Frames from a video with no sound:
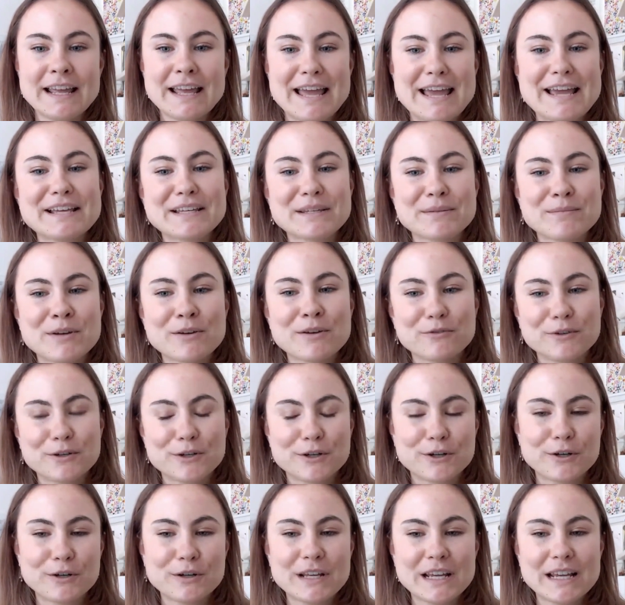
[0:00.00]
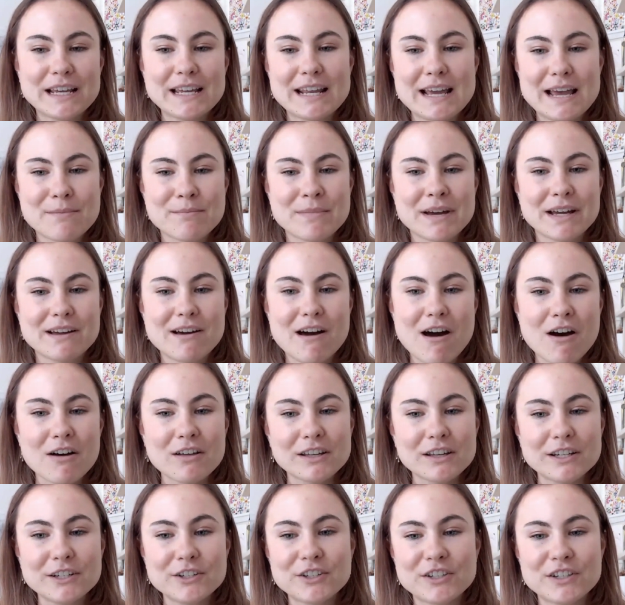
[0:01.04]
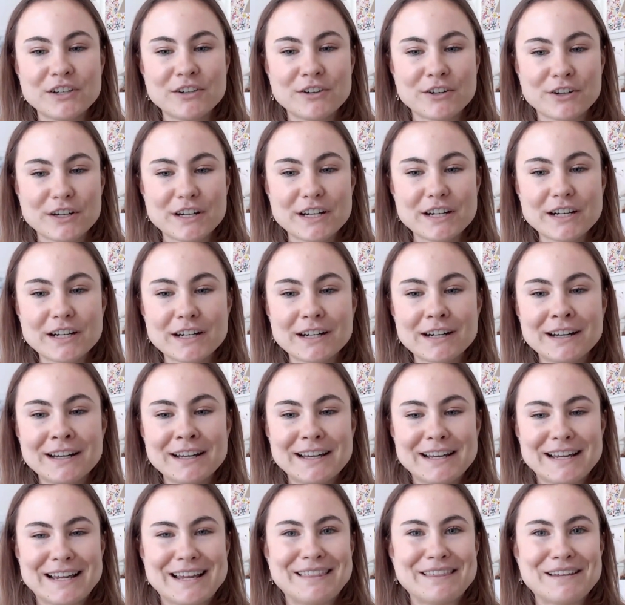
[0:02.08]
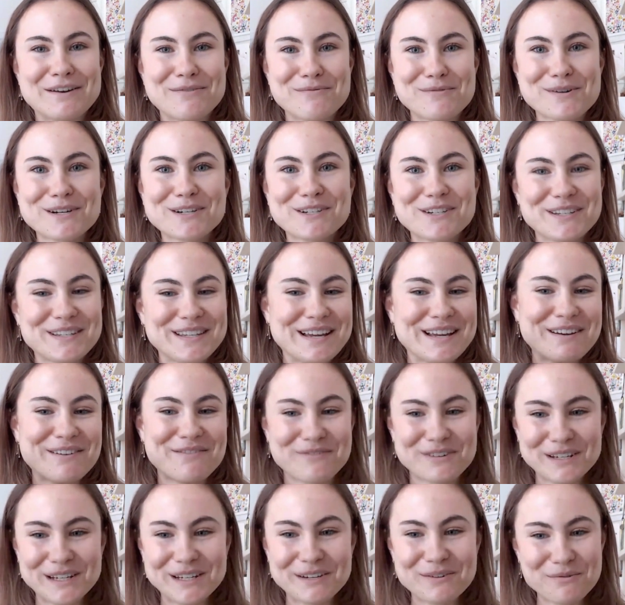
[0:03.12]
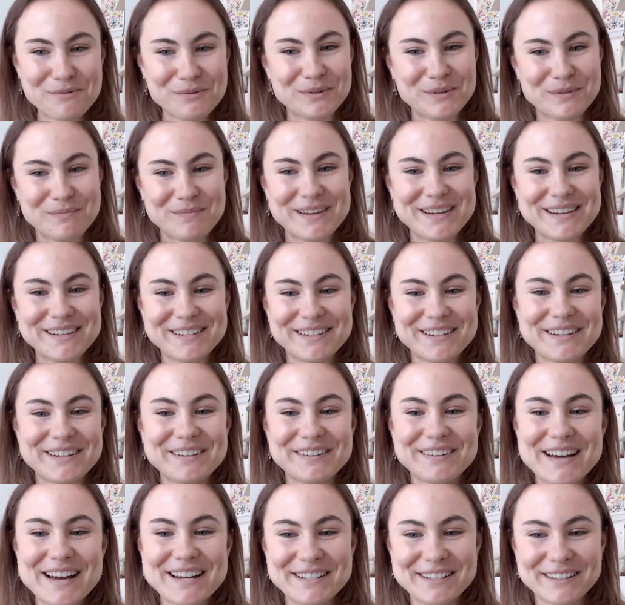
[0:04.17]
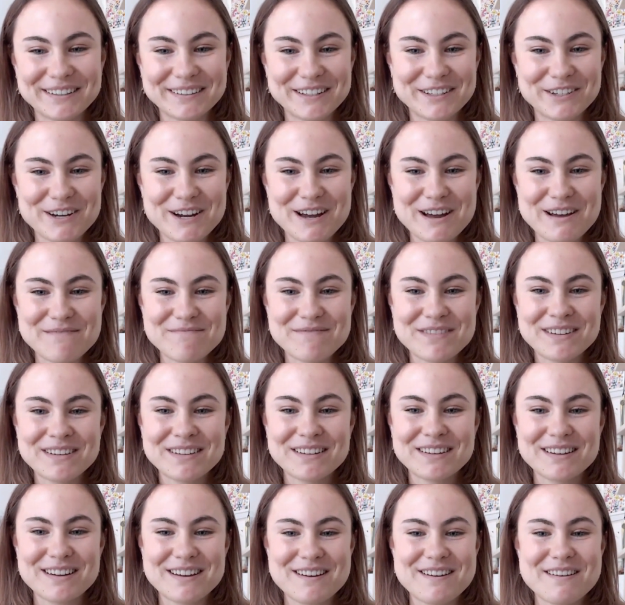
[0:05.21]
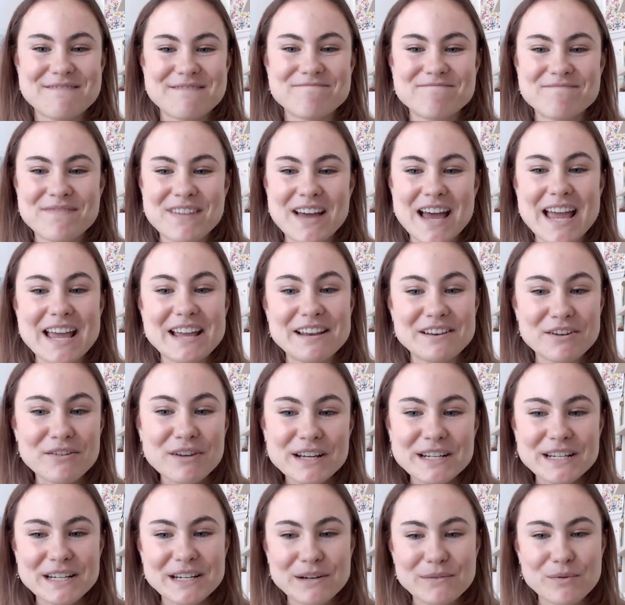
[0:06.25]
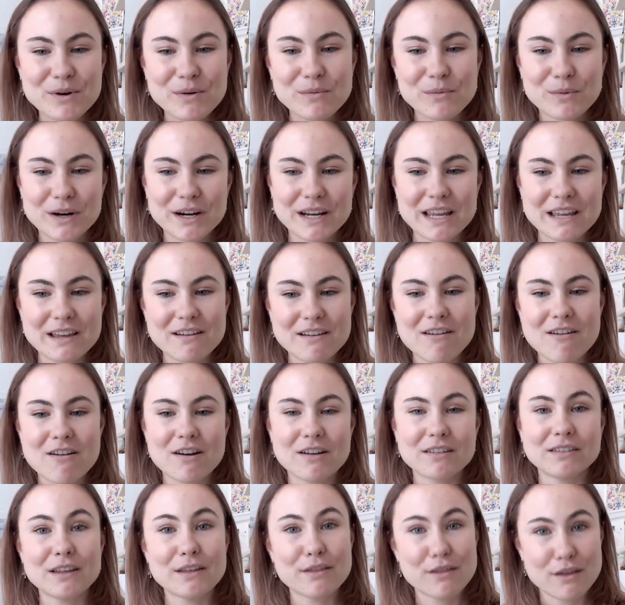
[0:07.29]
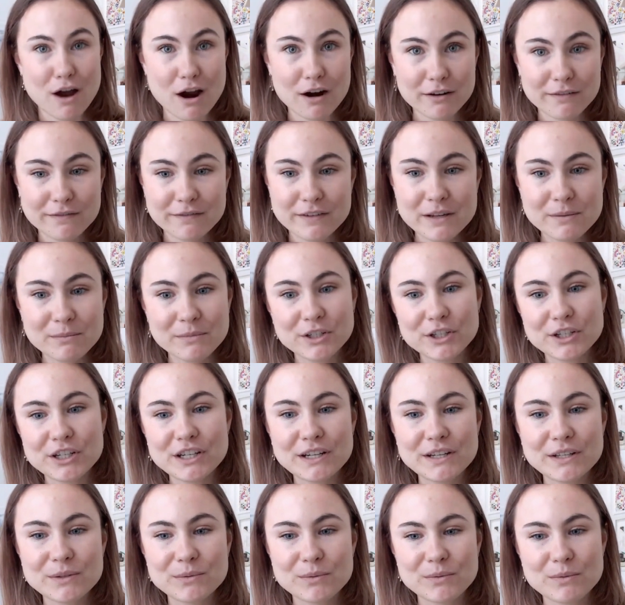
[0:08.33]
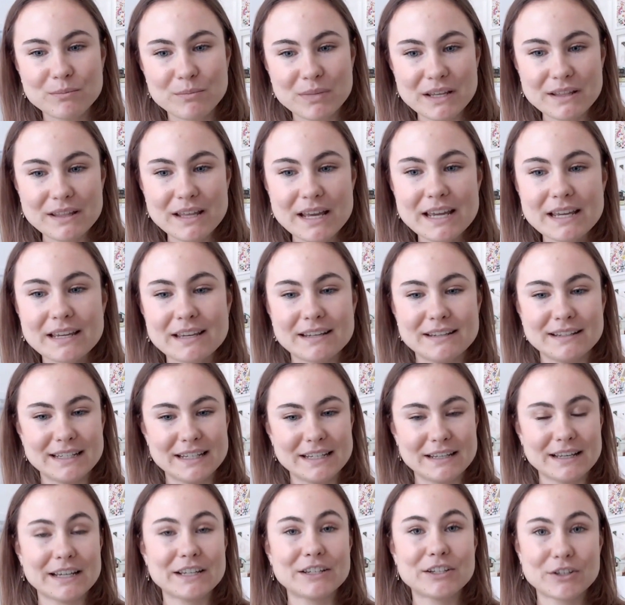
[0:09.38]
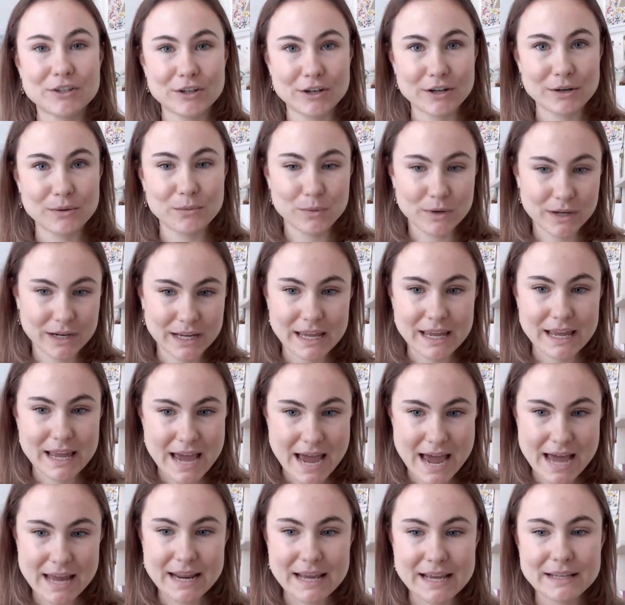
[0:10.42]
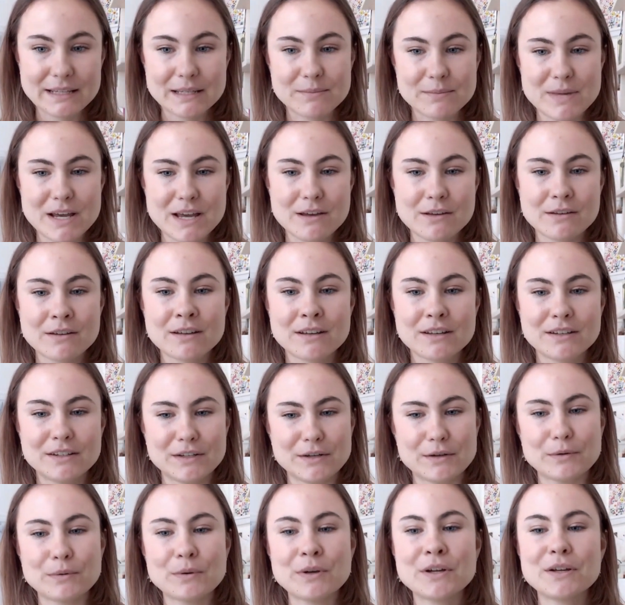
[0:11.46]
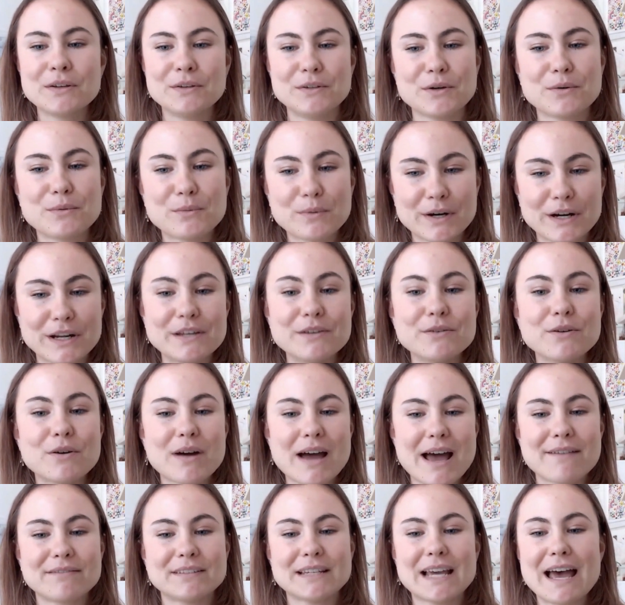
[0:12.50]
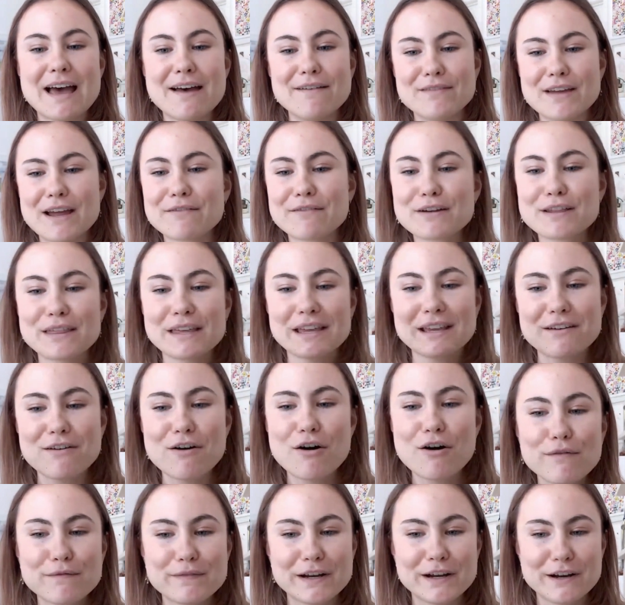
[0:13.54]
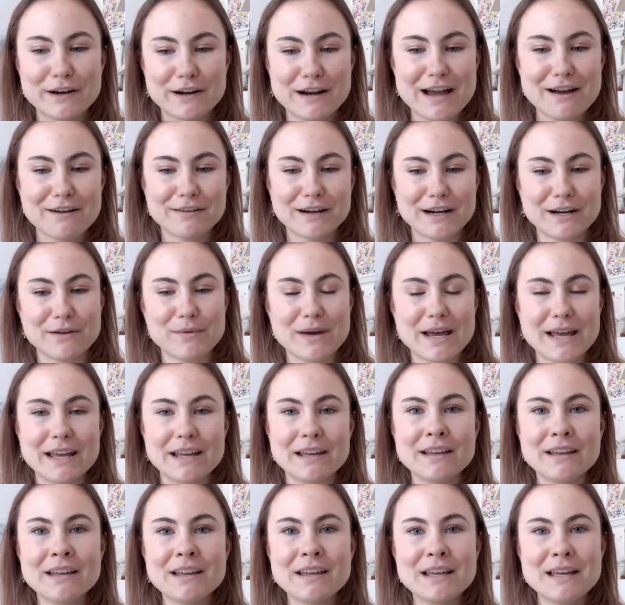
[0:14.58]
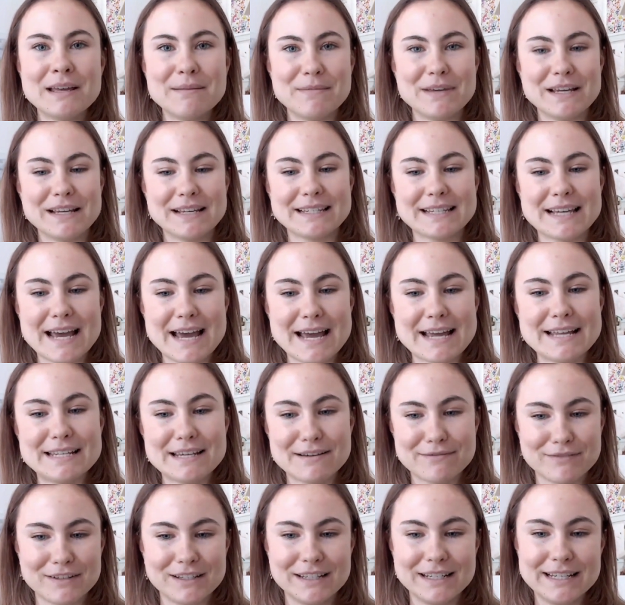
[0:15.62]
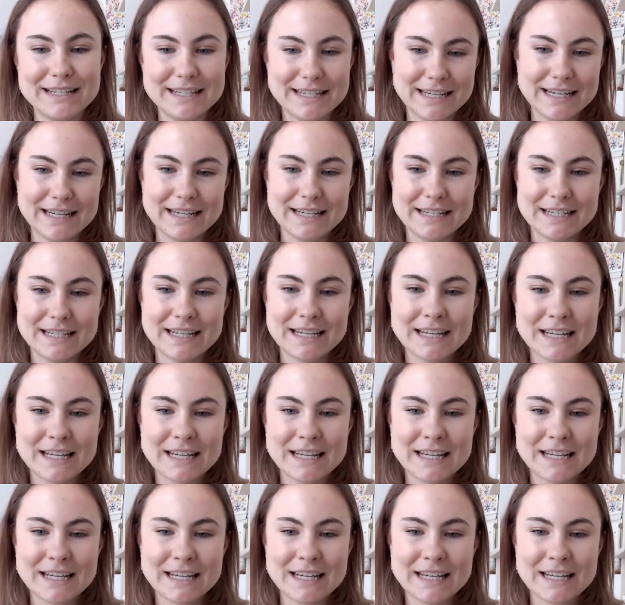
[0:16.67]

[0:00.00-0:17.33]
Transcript: ASML recruited at my college senior year, and their work just sounded really cool to me, so I took the job. I had no idea what working on lithography machines would be like until I started working at ASML. So don't worry, you don't have to have everything figured out right away, because I definitely didn't.